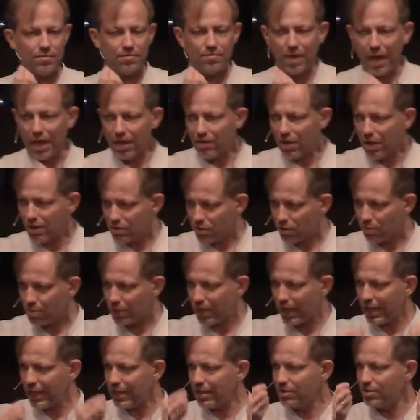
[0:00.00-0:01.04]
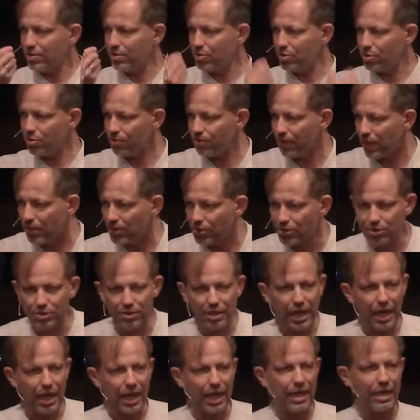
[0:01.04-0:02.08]
5 loaves of bread, 2 fish,
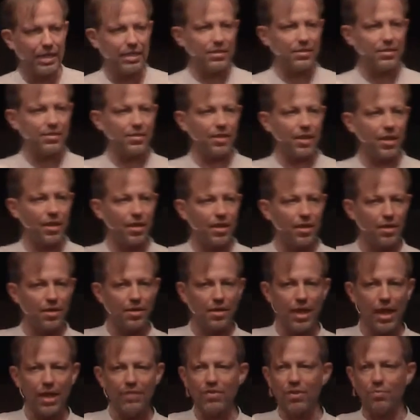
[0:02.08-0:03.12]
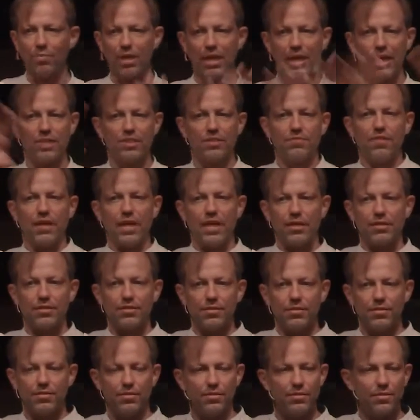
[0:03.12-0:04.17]
and everybody gets fed
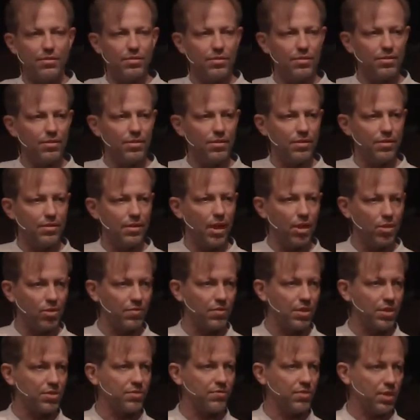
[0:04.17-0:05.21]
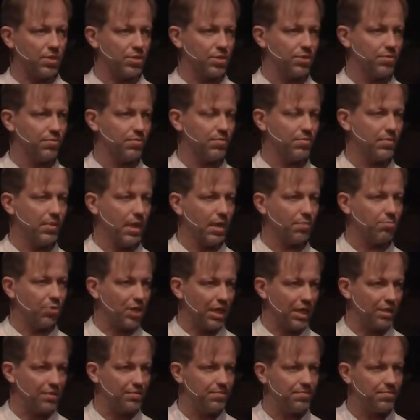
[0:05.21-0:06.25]
out of this fish and
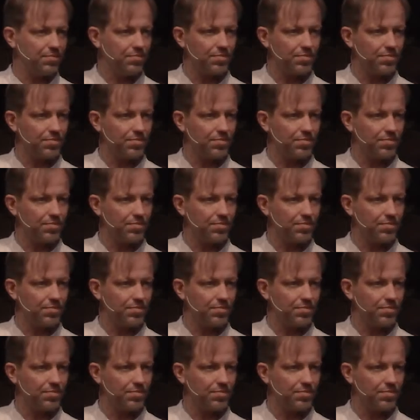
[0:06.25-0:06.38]
bread.